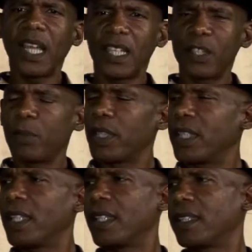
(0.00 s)
It's pretty
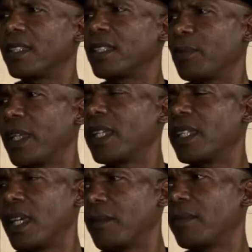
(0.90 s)
good. It's picking
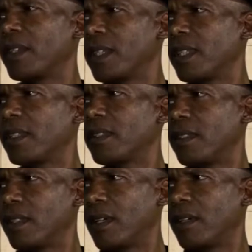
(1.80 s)
up.
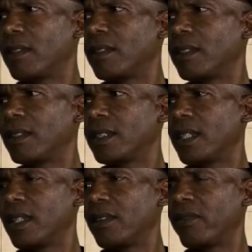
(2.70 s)
You know, it's
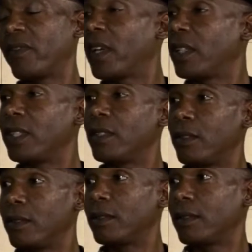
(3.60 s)
fairly
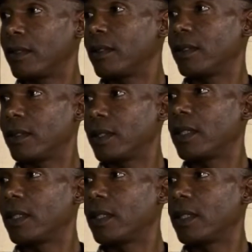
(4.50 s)
new. So.